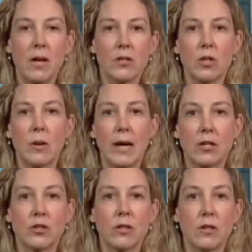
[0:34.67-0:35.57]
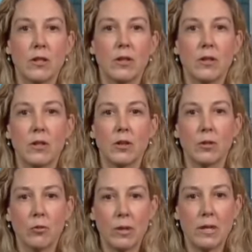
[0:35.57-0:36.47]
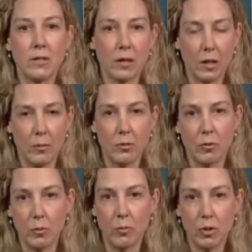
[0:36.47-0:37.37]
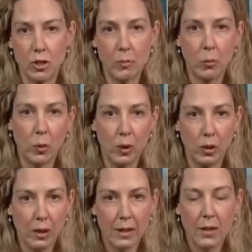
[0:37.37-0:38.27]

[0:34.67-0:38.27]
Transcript: So actually the grease that comes from sheep wool.